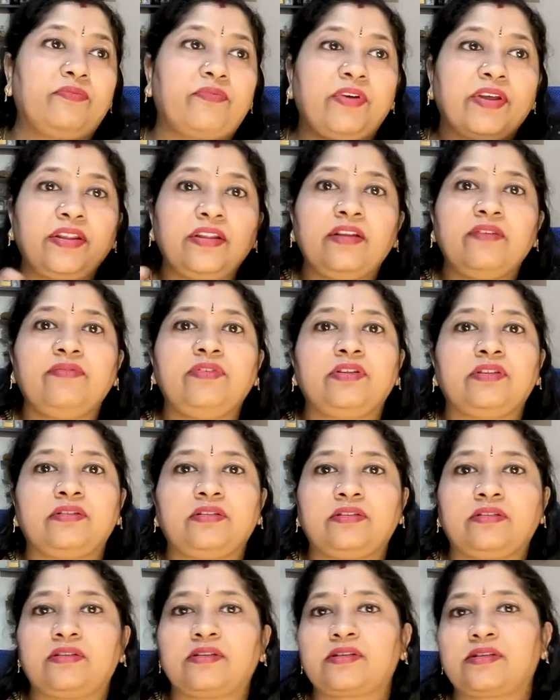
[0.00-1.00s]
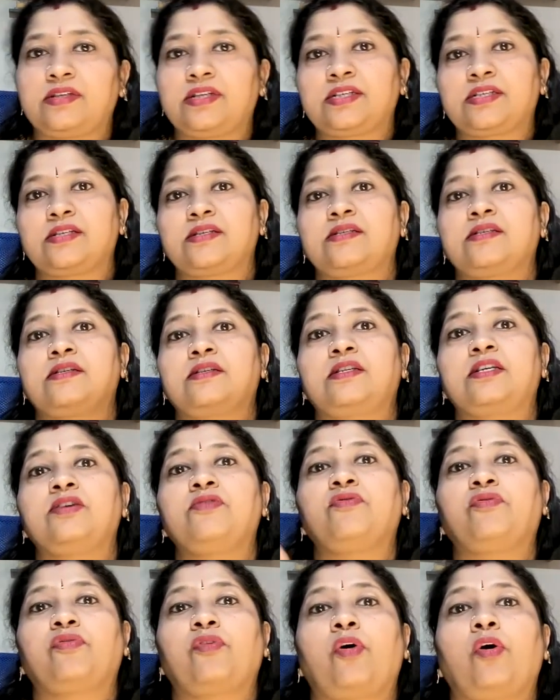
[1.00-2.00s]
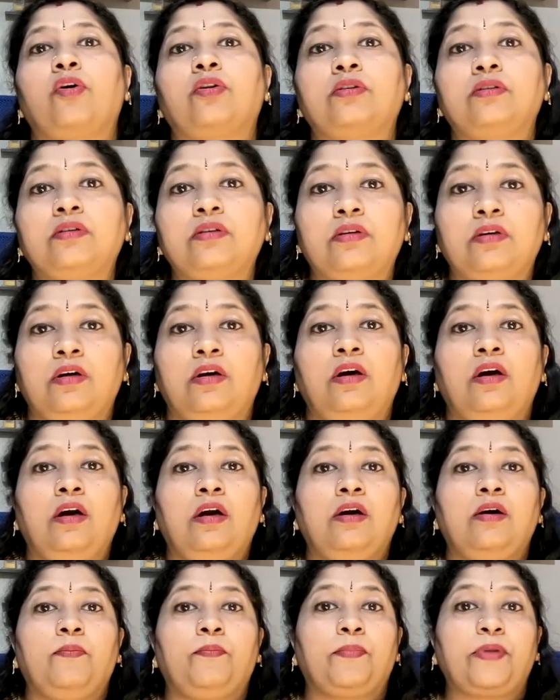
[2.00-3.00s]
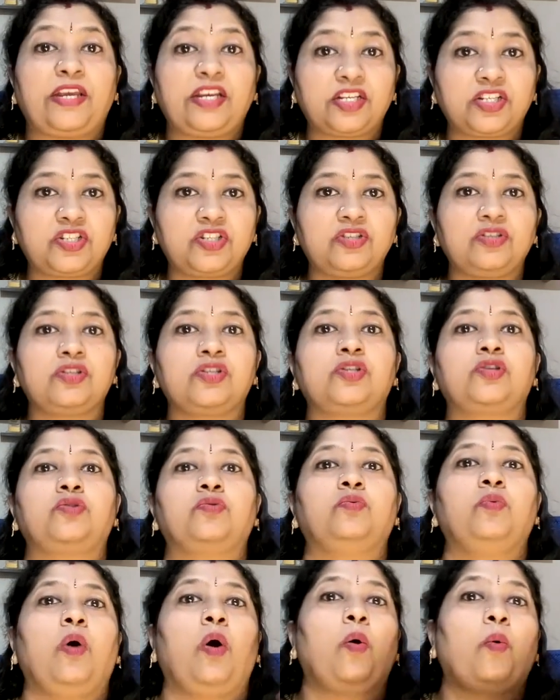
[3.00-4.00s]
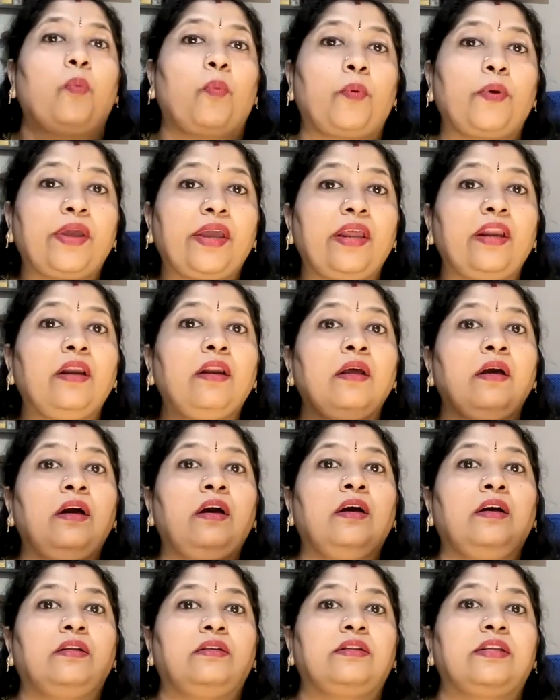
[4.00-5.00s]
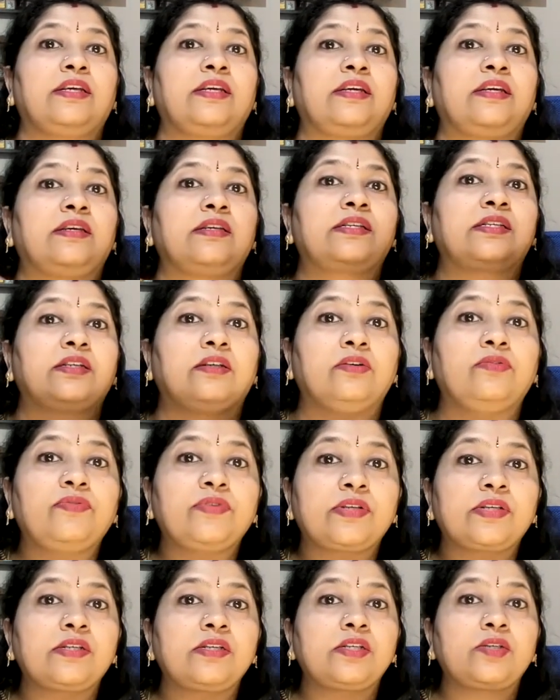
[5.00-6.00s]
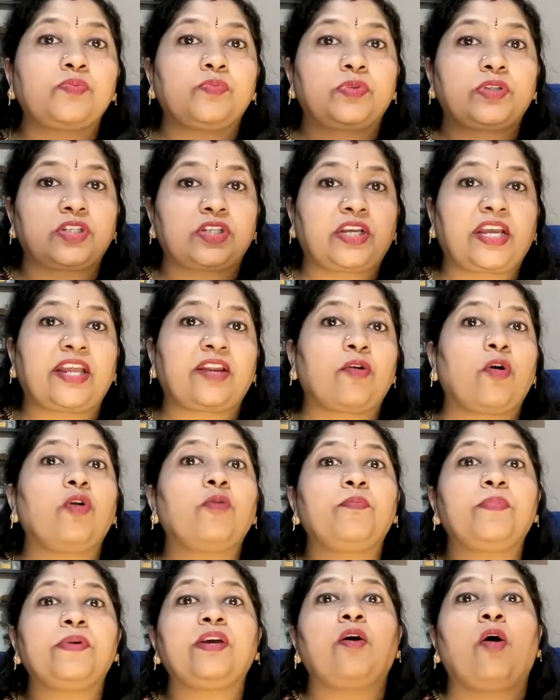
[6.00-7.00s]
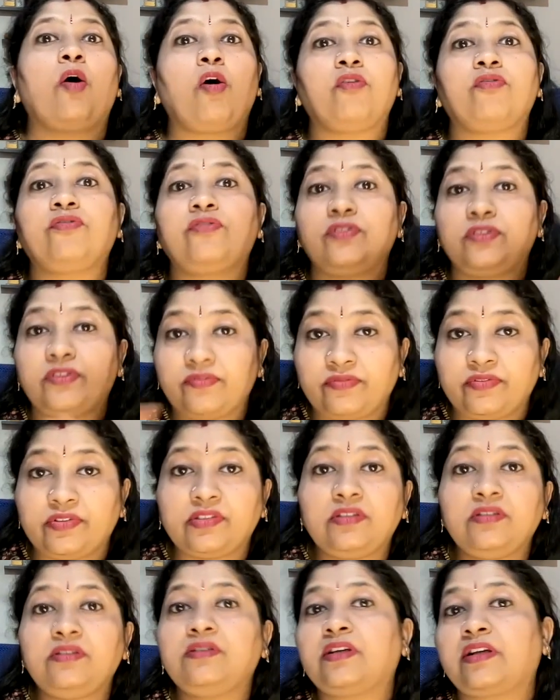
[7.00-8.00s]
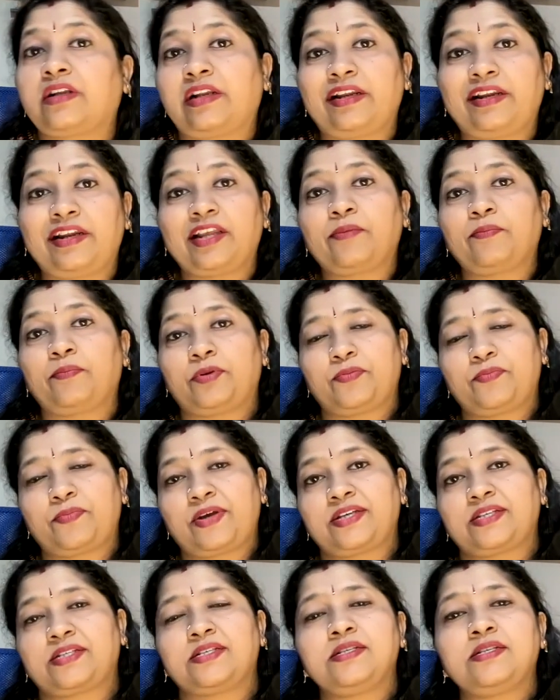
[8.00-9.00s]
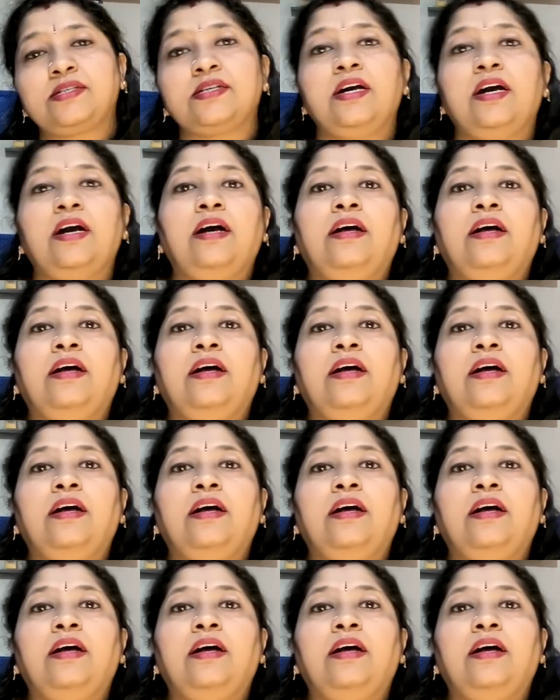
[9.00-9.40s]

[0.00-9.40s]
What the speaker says: whenever there is necessity for the patients to avail the services which cannot be offered within the clinic premises,